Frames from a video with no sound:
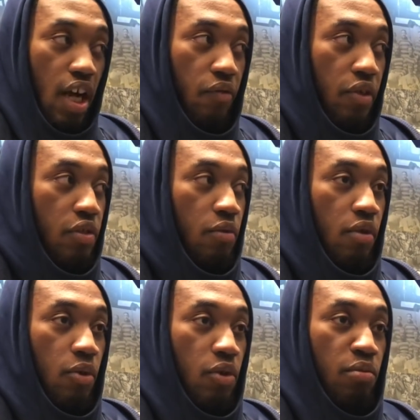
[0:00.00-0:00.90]
Confidence is one
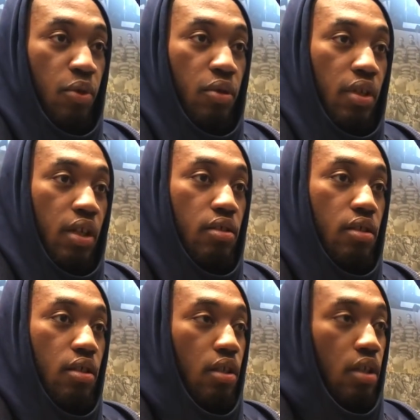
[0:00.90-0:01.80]
of the most important
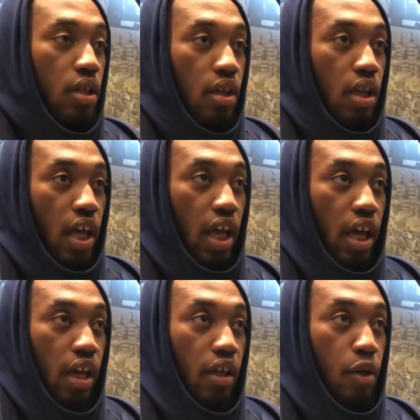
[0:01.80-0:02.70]
things.
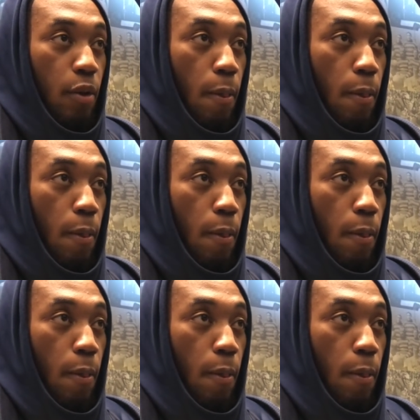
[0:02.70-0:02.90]
And